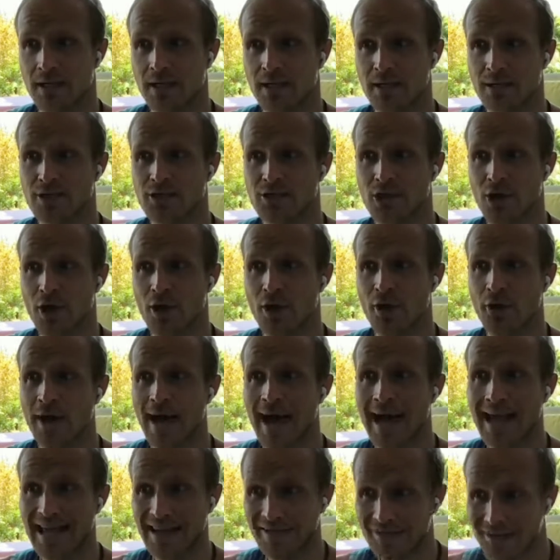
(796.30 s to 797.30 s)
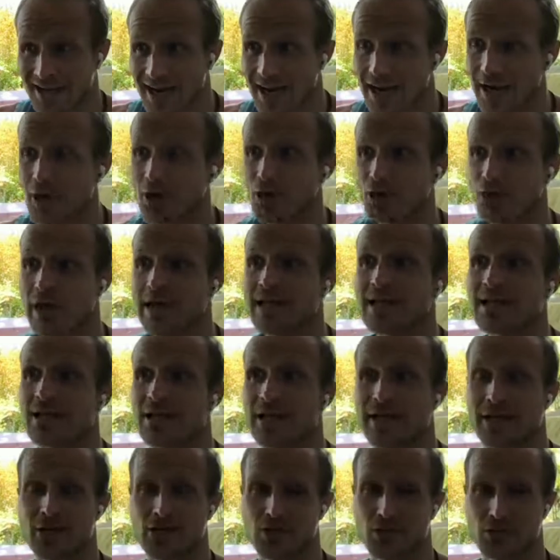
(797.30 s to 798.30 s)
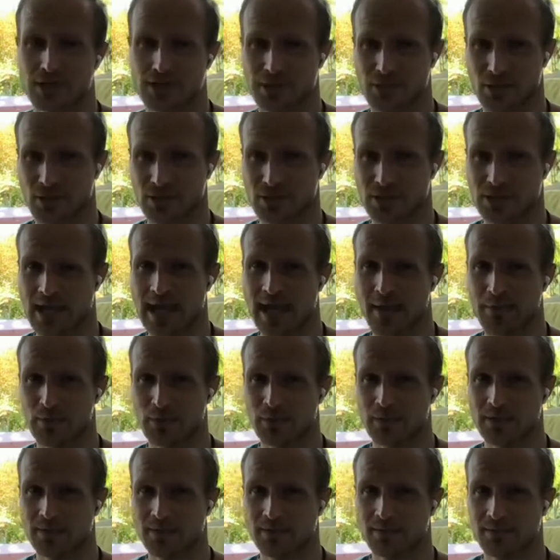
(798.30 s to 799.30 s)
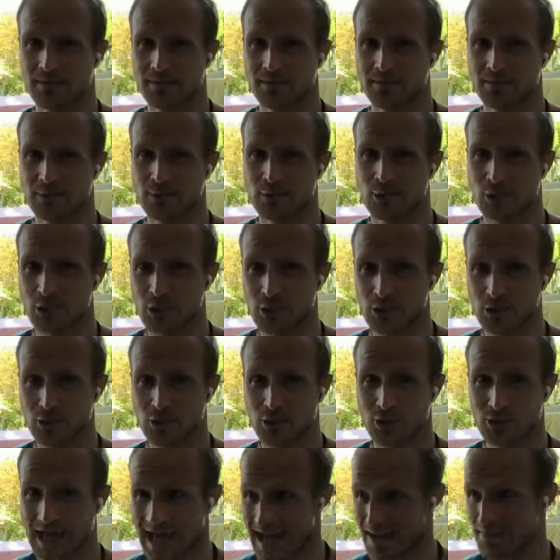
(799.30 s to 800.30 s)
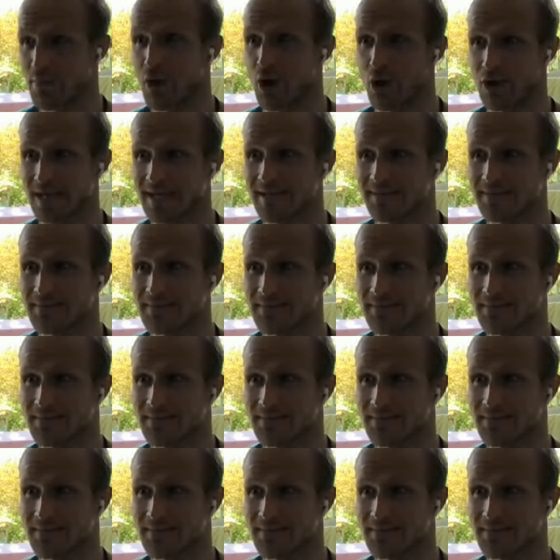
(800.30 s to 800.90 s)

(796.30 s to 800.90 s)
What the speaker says: And so even a greater injury is going to happen to that body.